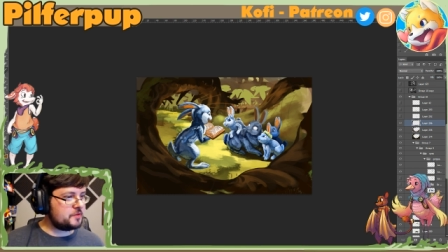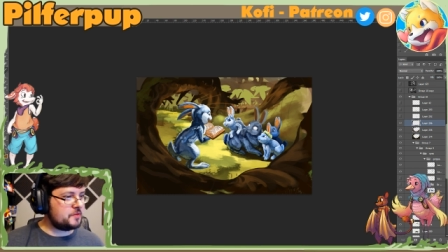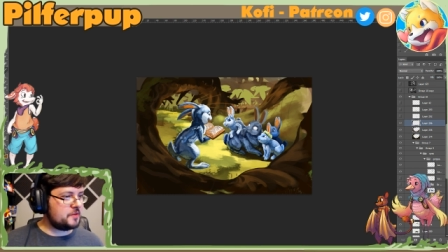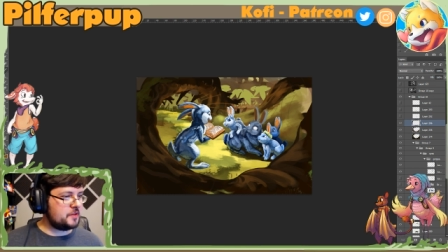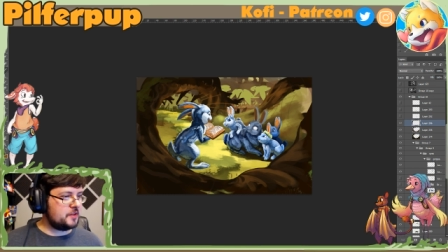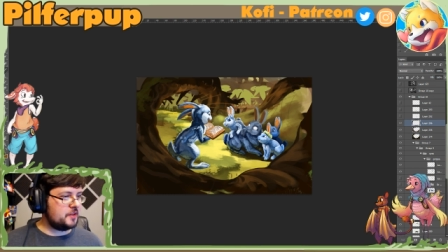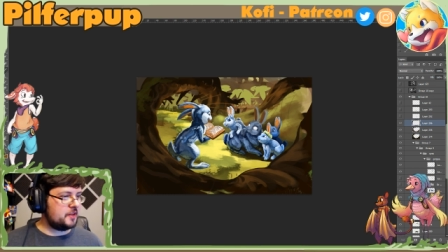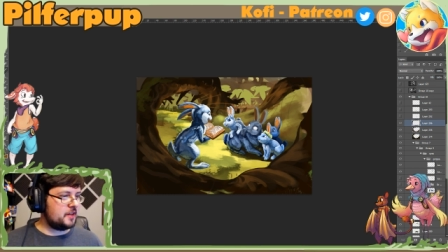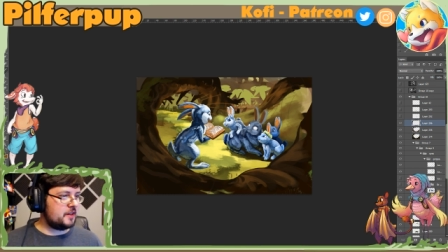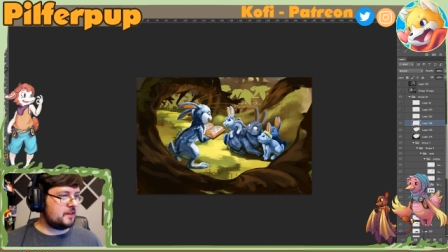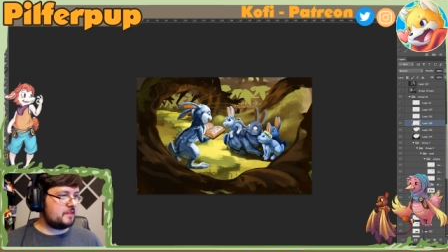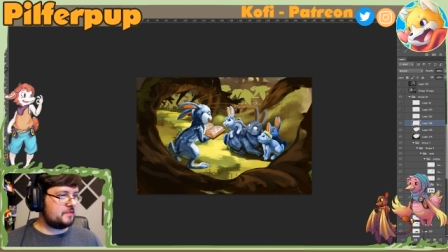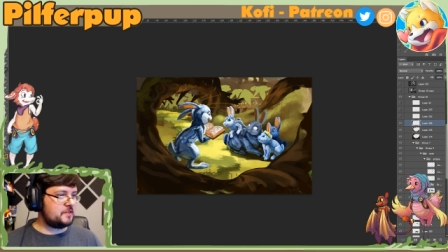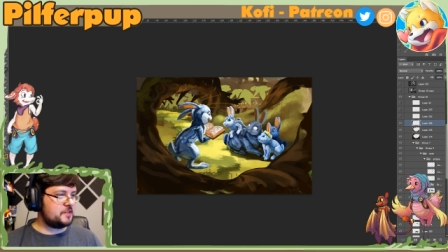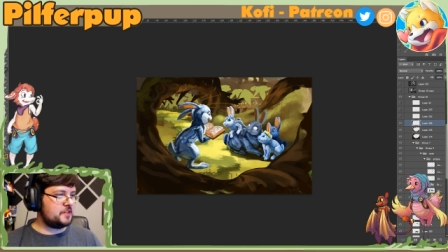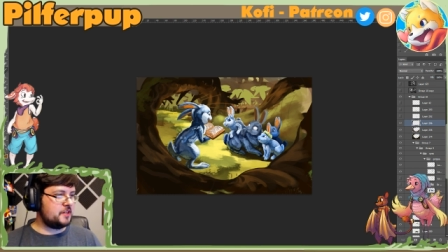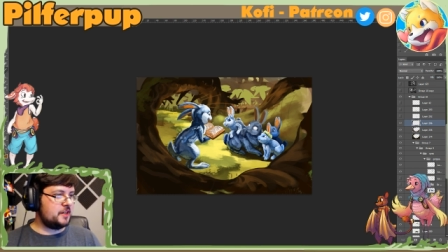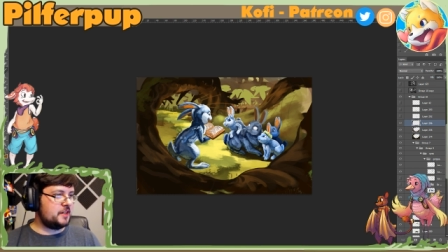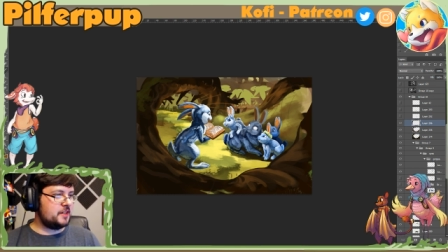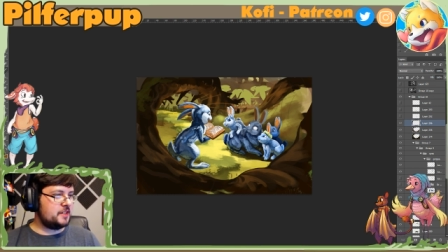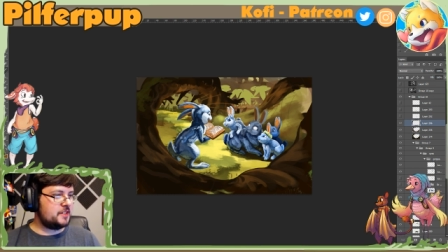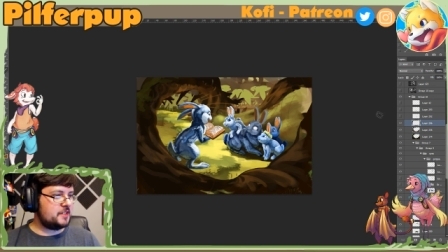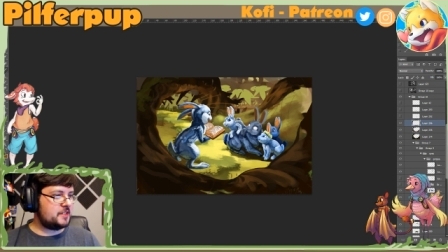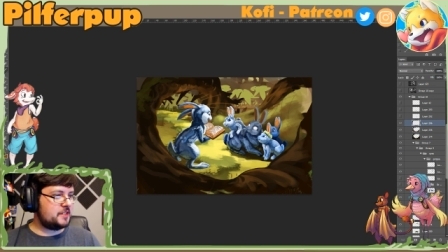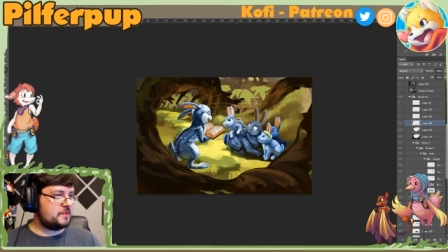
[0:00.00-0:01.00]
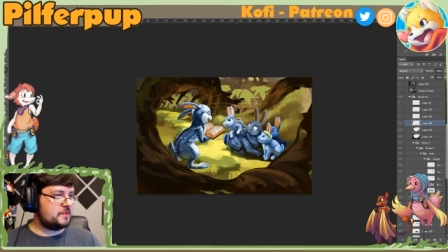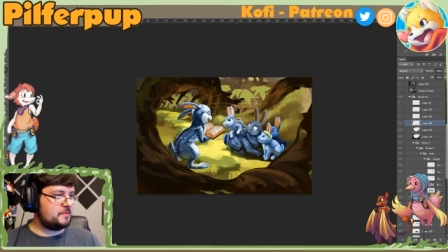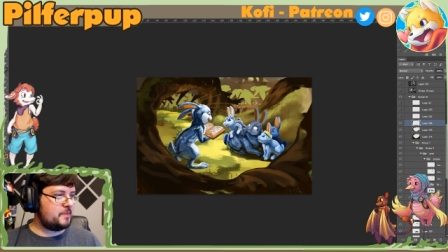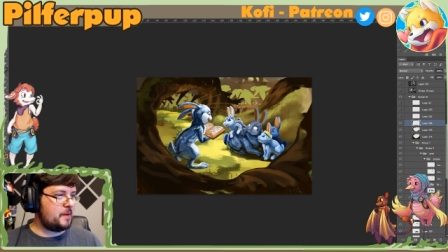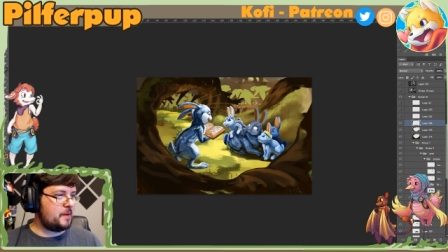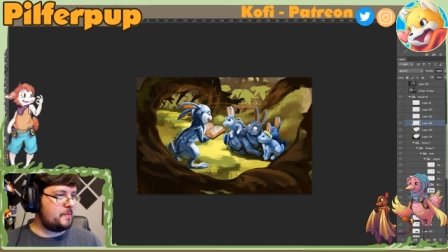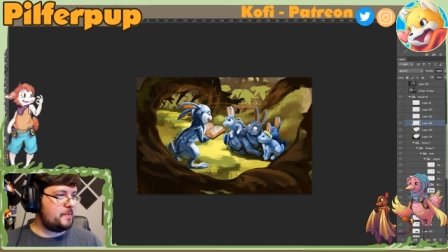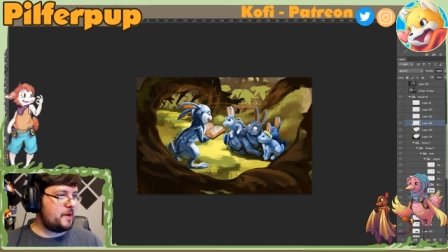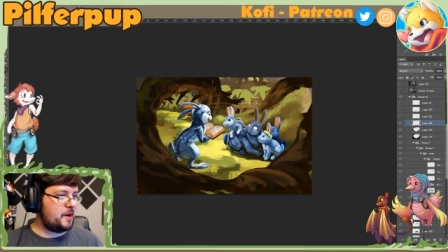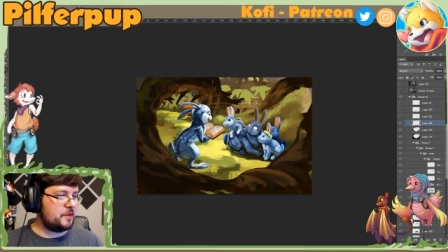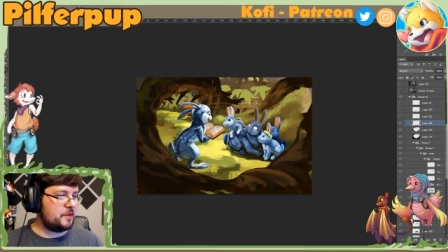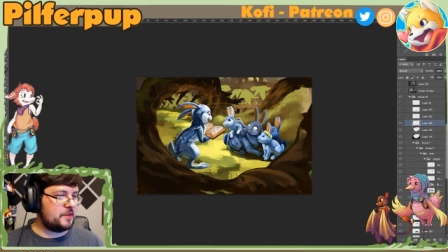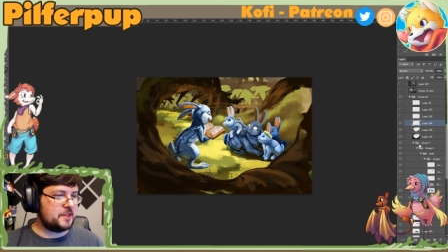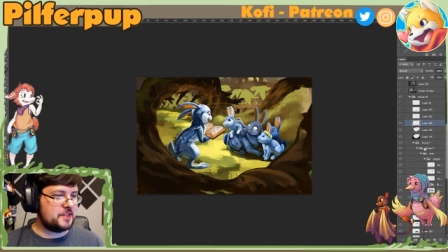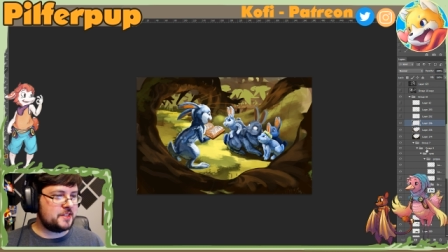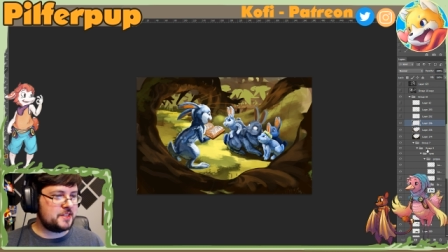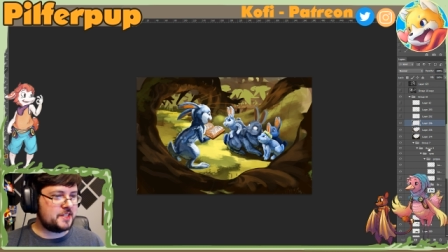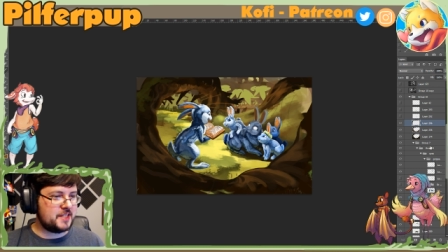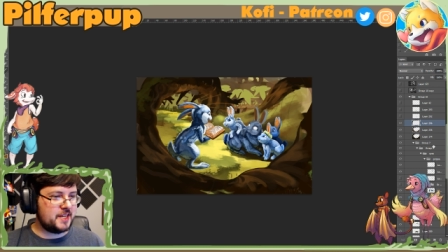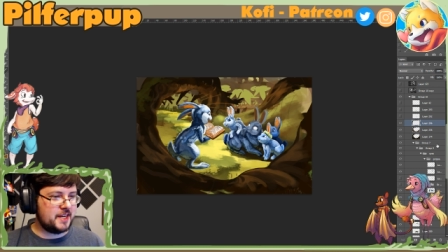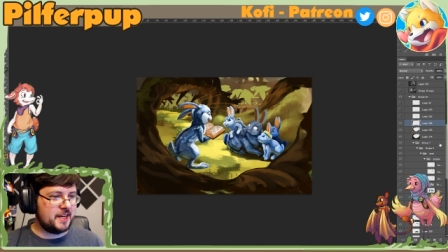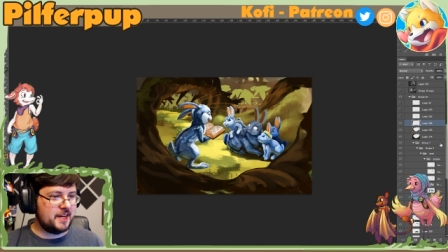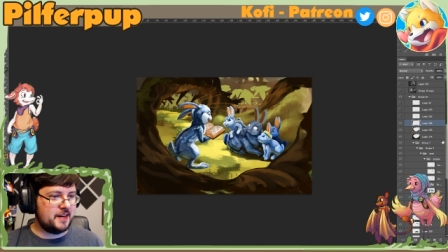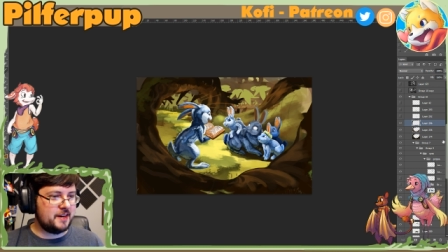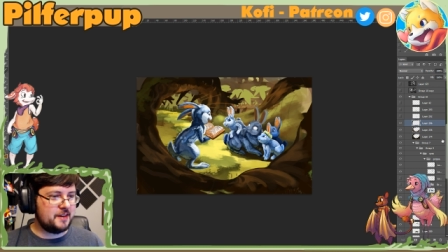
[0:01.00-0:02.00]
with a lot of sauce. My mouth is
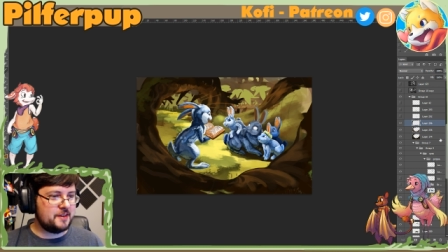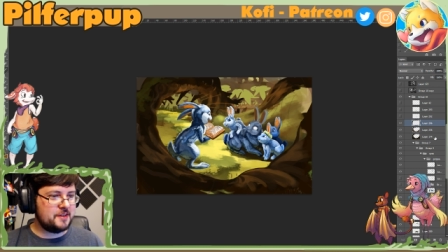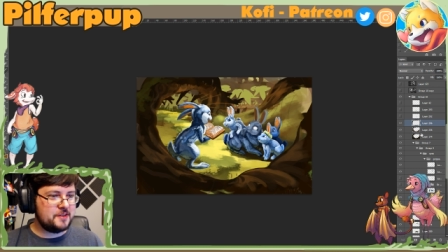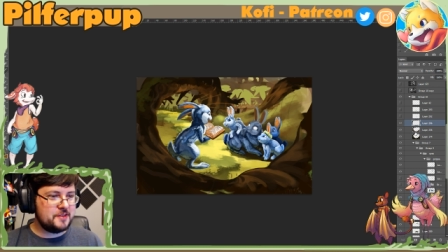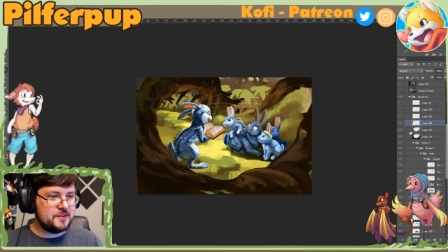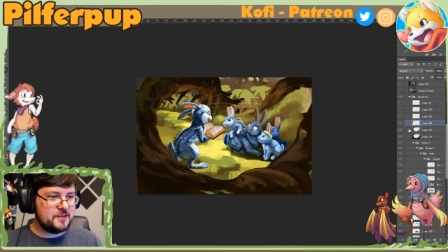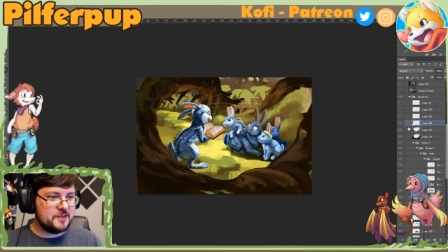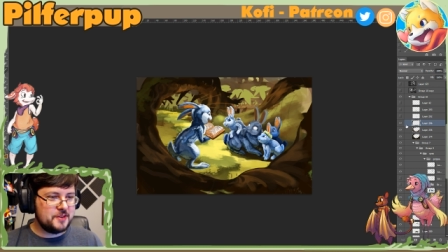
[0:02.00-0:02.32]
dead.